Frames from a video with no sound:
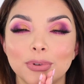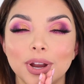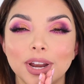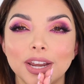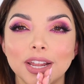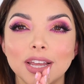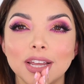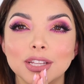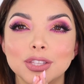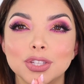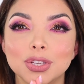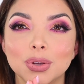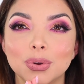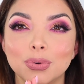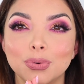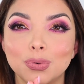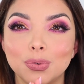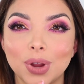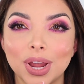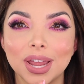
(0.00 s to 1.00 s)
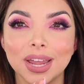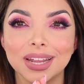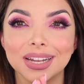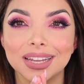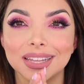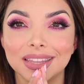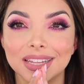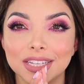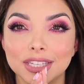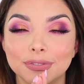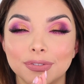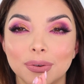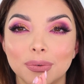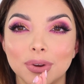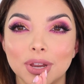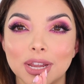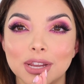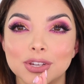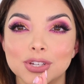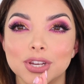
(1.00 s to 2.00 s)
ready to rate this
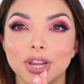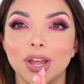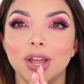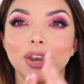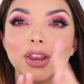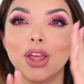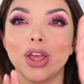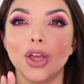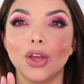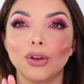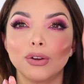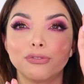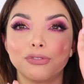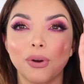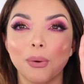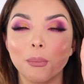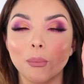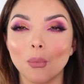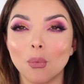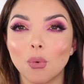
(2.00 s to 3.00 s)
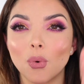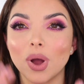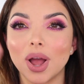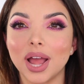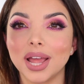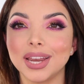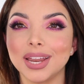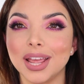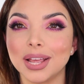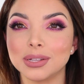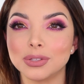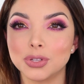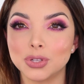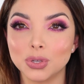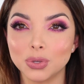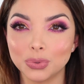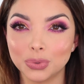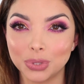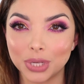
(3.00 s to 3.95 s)
foundation from 1 to